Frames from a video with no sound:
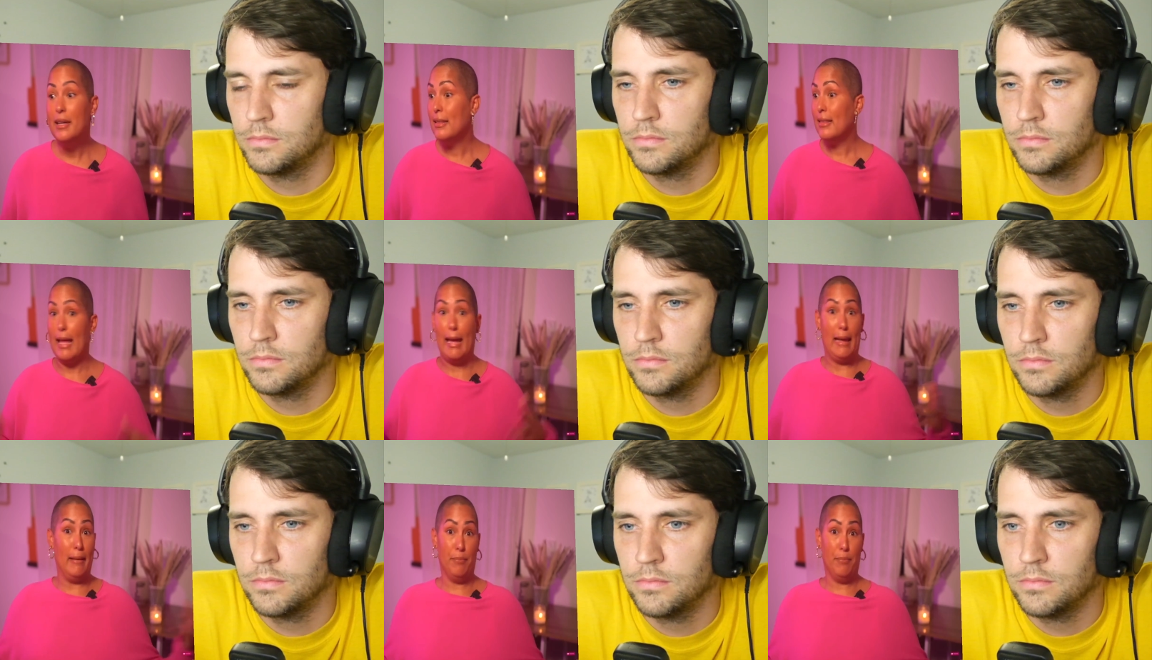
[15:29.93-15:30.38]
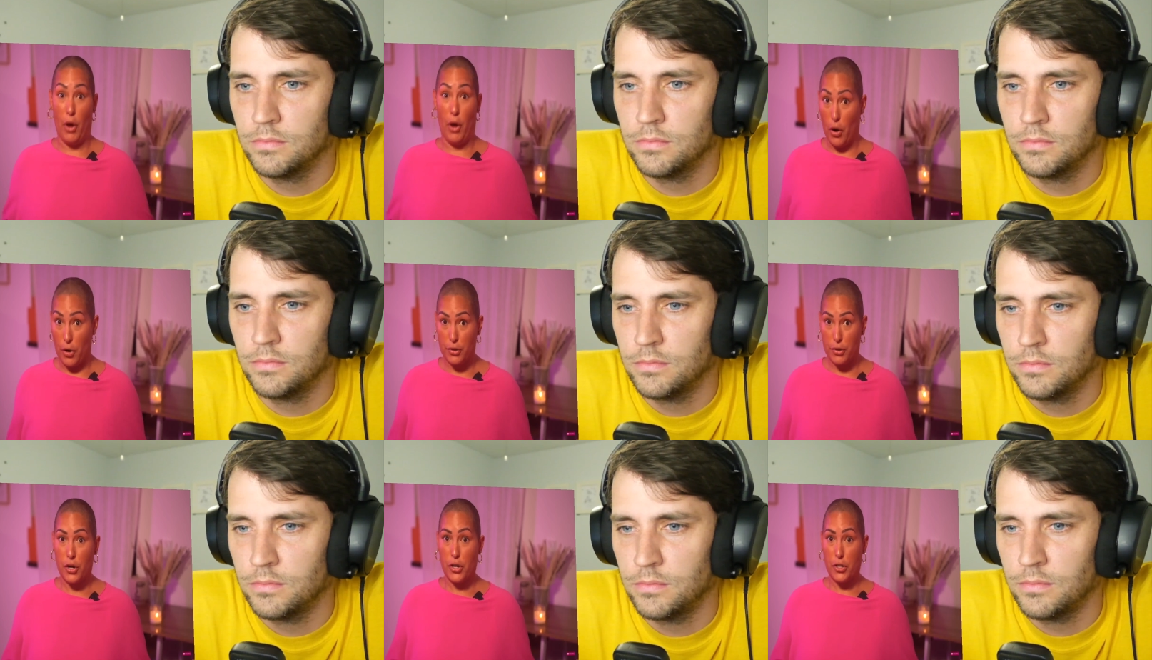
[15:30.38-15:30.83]
Speaker 1: that
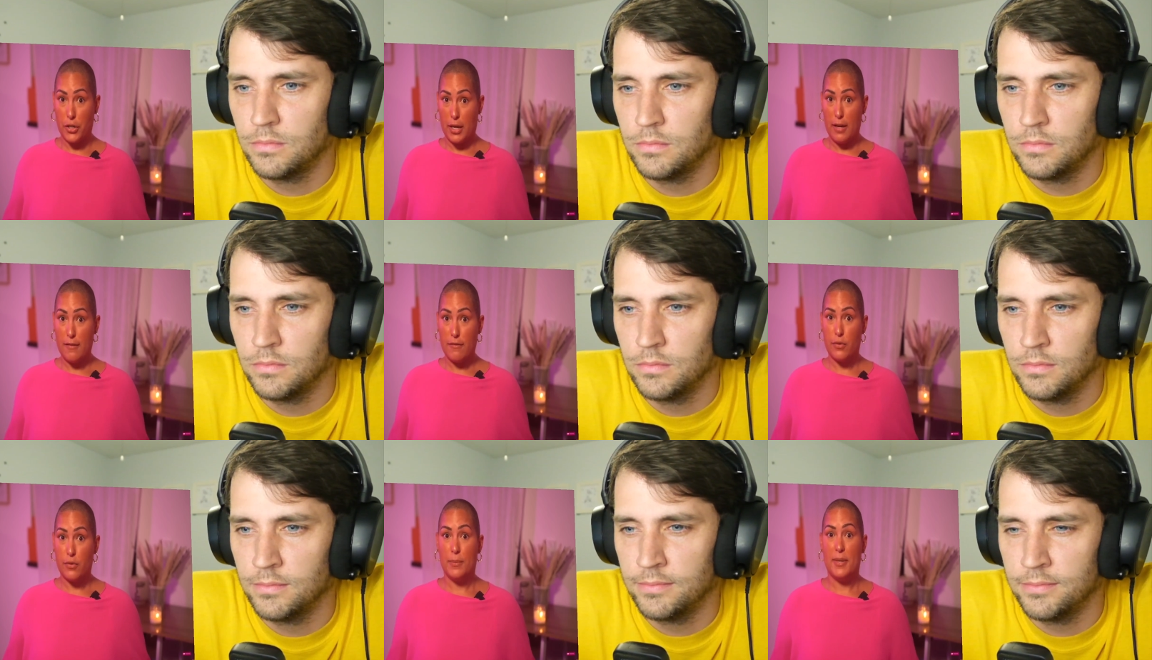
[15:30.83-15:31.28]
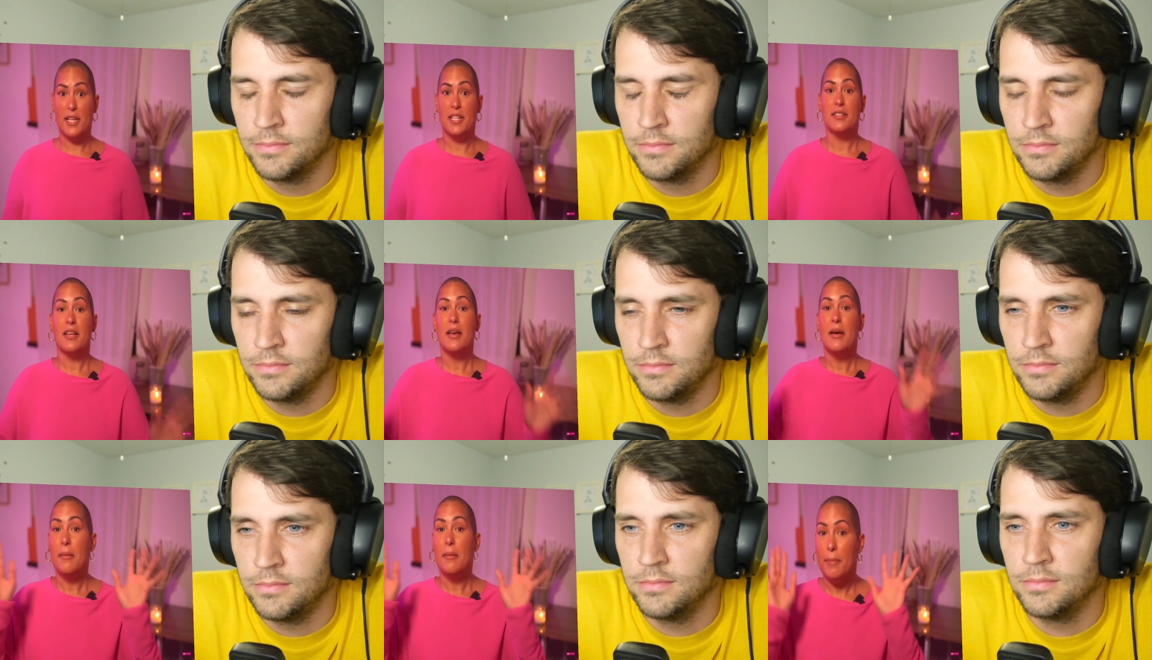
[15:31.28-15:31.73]
aren't our
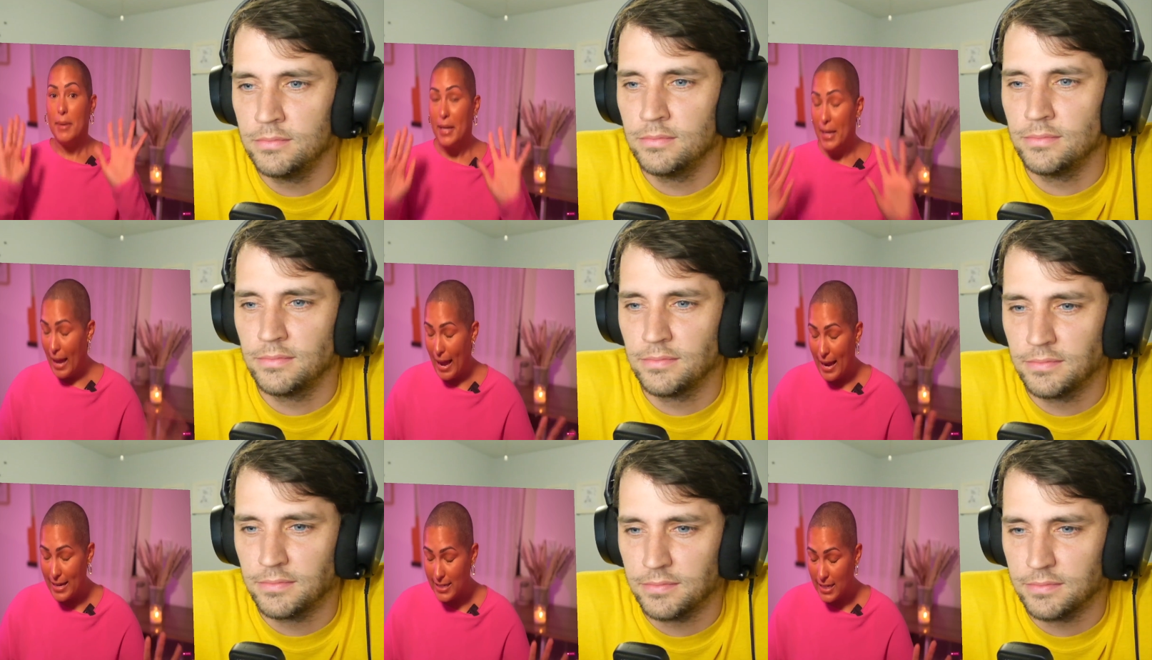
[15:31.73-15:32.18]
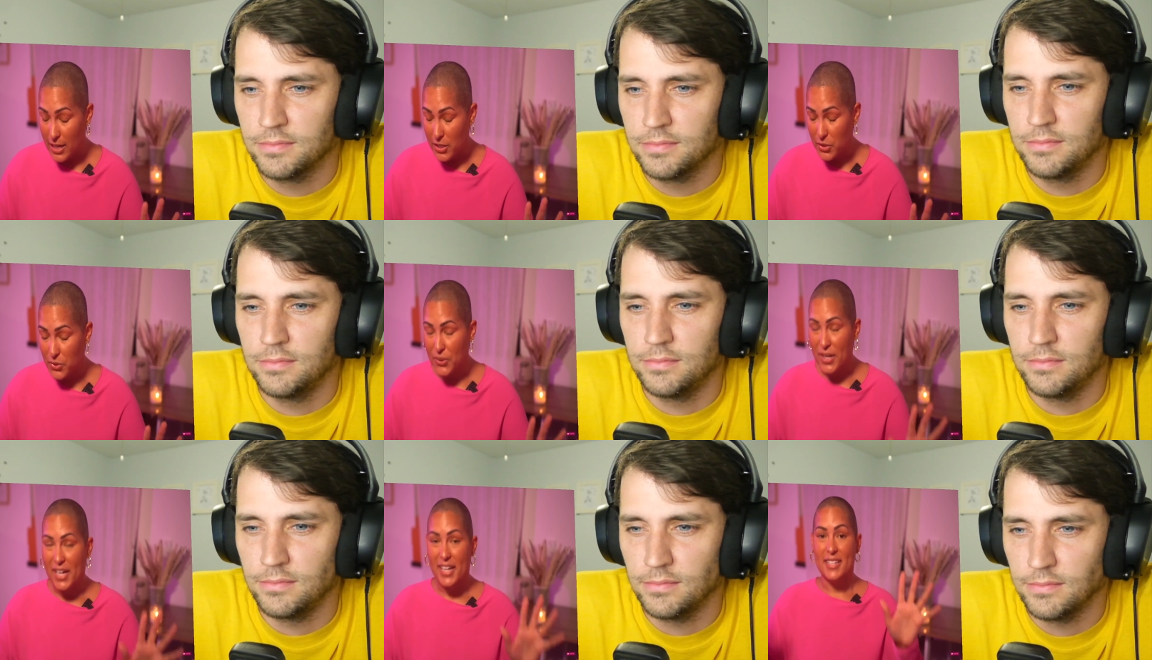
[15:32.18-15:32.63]
government, but I
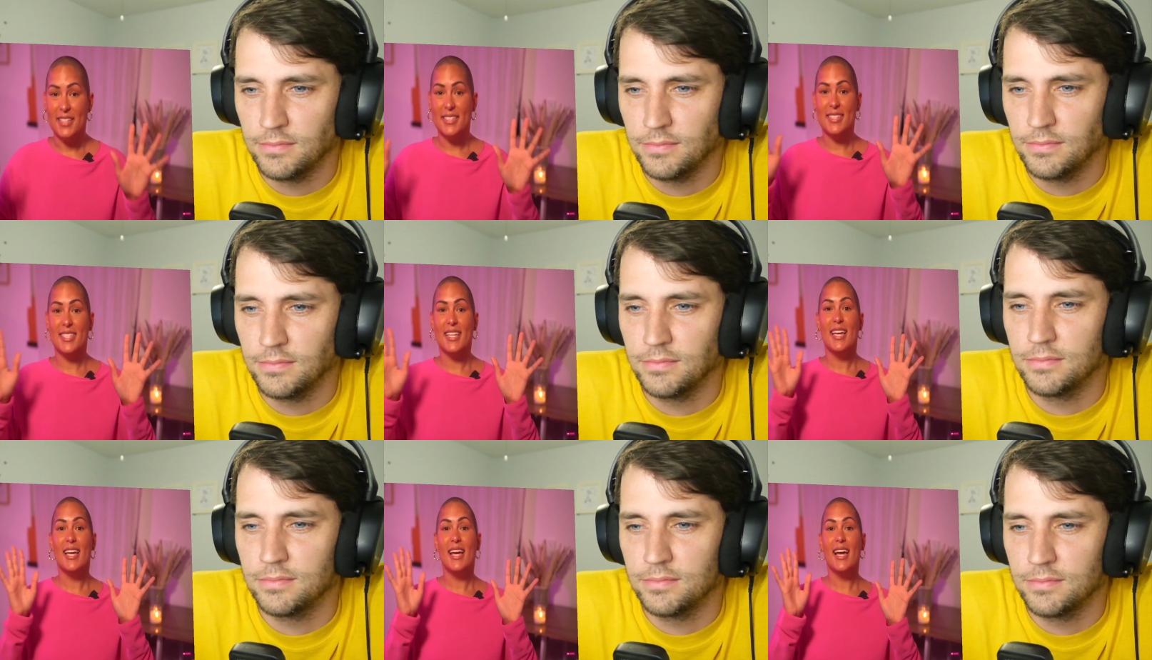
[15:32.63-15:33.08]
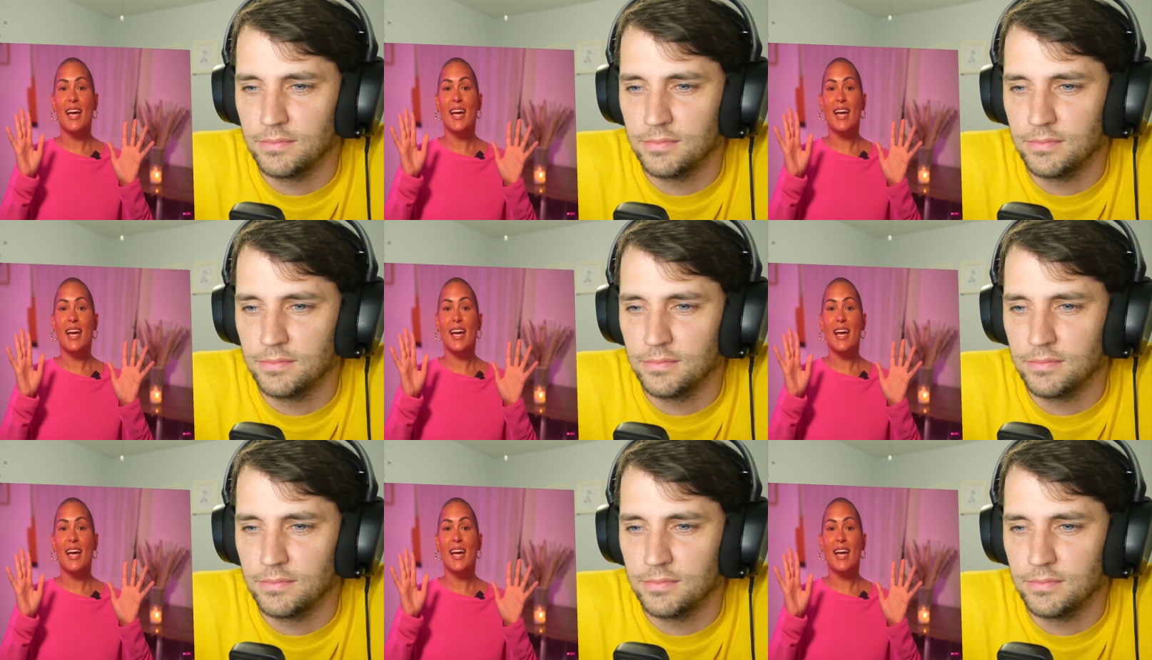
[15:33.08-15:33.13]
digress.